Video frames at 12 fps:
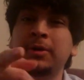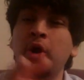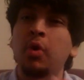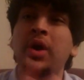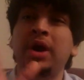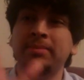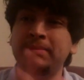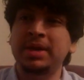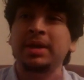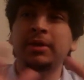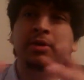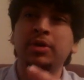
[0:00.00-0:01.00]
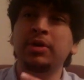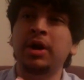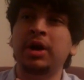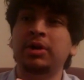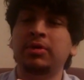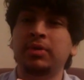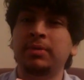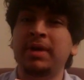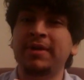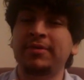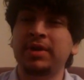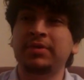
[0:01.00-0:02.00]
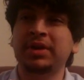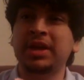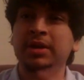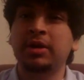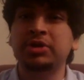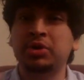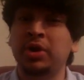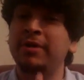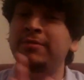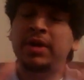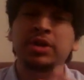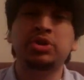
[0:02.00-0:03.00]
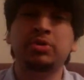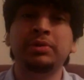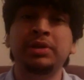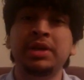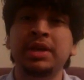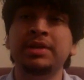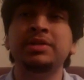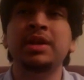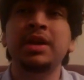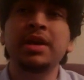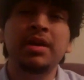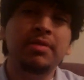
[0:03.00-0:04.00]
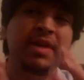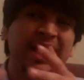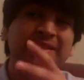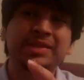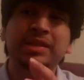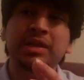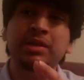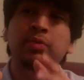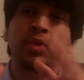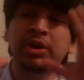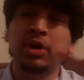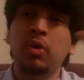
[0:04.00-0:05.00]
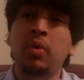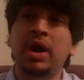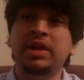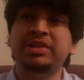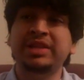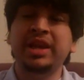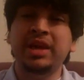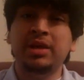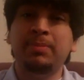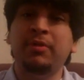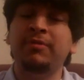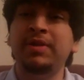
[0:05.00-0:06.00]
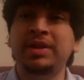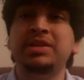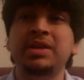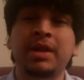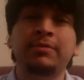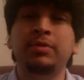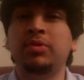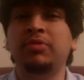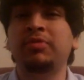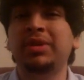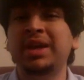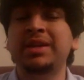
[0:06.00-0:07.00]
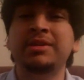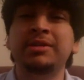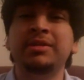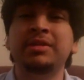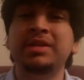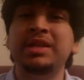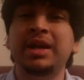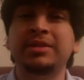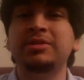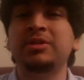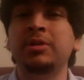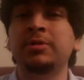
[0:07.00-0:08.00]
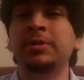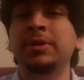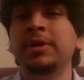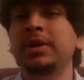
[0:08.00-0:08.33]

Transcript: Gohan being a good, my favorite character eventually, is that scene when Gohan's like preventing everyone from getting into the dead zone,